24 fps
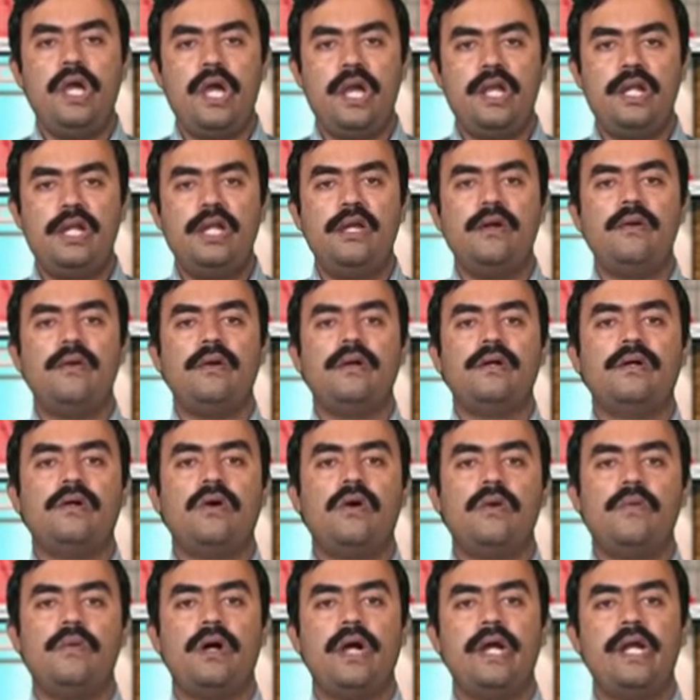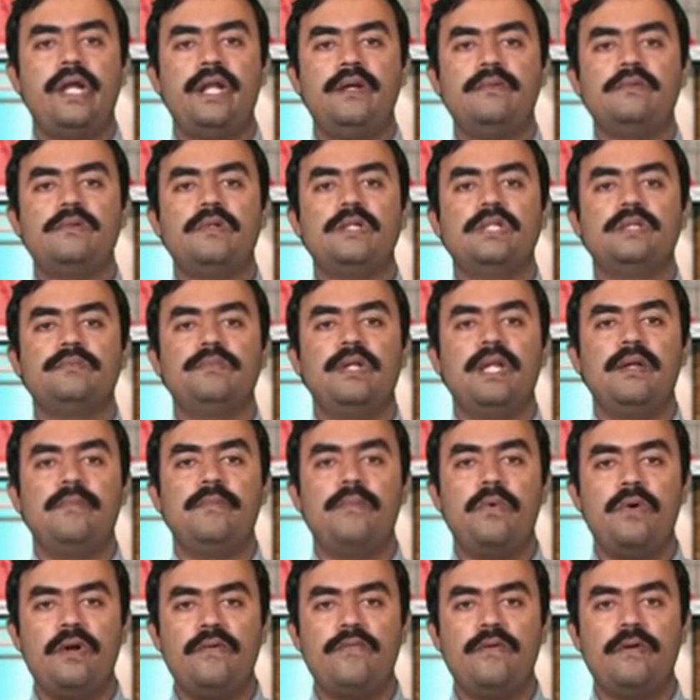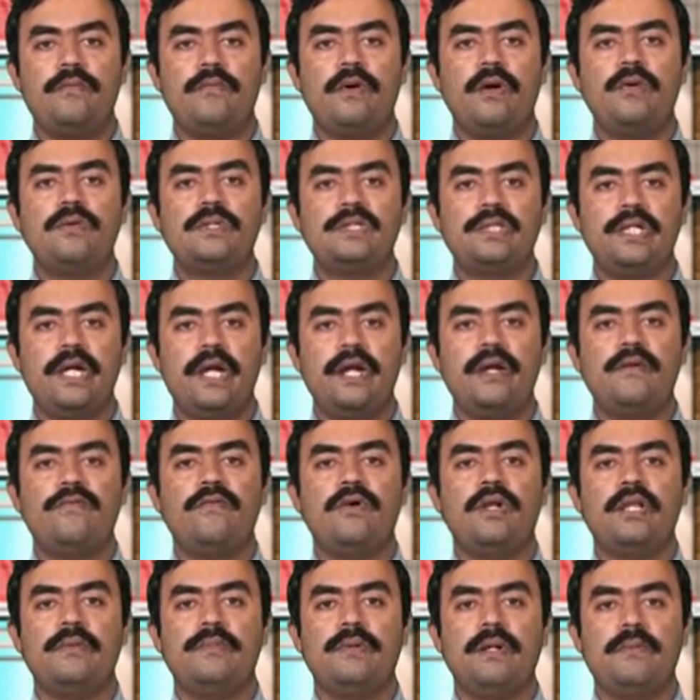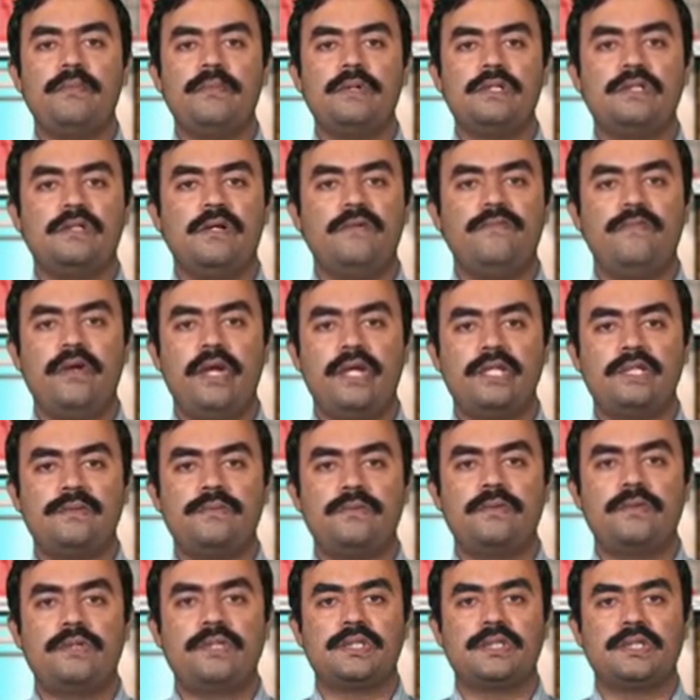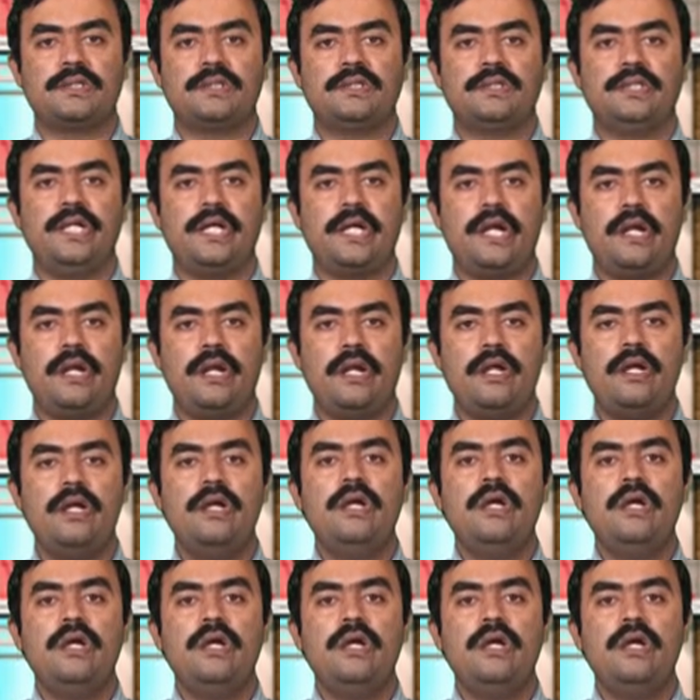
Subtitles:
any items which has been imported from outside for the purpose of exports. Secondly,